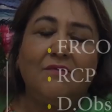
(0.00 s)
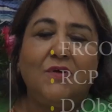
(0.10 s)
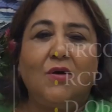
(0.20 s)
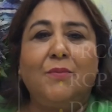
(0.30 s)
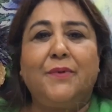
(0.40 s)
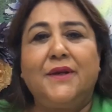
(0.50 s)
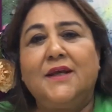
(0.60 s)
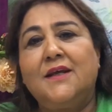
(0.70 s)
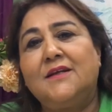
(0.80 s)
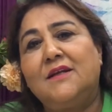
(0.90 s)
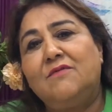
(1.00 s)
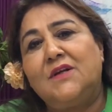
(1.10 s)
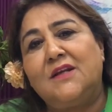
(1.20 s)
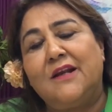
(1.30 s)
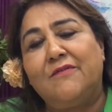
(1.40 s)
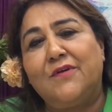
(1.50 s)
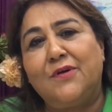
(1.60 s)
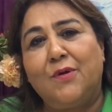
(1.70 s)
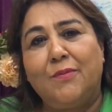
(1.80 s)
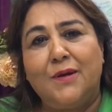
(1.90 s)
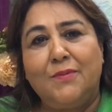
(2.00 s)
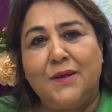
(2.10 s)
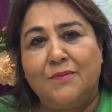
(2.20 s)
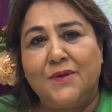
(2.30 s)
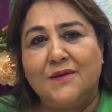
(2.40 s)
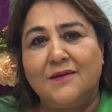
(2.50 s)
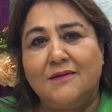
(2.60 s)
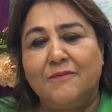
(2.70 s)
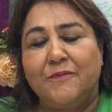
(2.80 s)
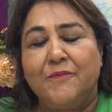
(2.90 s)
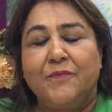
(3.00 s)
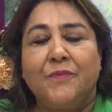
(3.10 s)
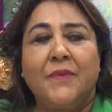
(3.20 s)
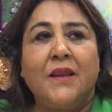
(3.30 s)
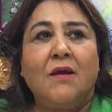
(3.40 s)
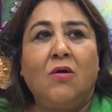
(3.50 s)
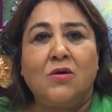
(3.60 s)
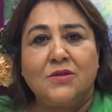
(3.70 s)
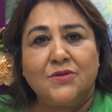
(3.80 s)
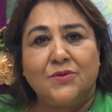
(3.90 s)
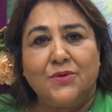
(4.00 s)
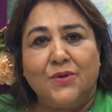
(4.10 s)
uh, we operate and we deliver normal babies also.